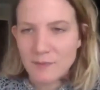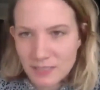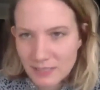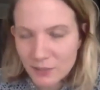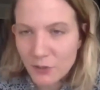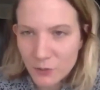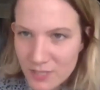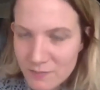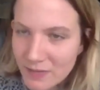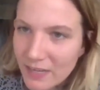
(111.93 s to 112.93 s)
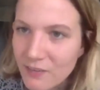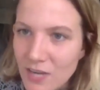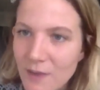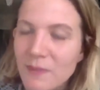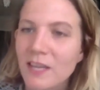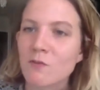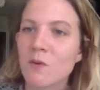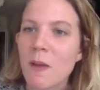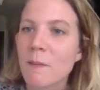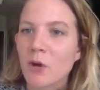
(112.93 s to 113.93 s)
since literally the beginning of time that I can
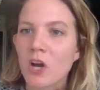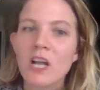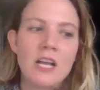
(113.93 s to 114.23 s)
remember,